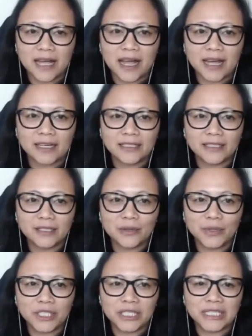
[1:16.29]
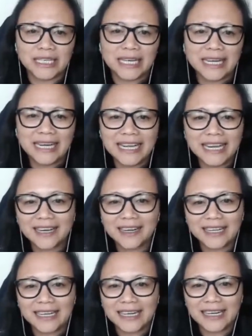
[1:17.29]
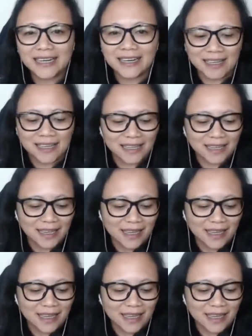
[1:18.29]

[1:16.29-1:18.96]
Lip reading: and which is clearly you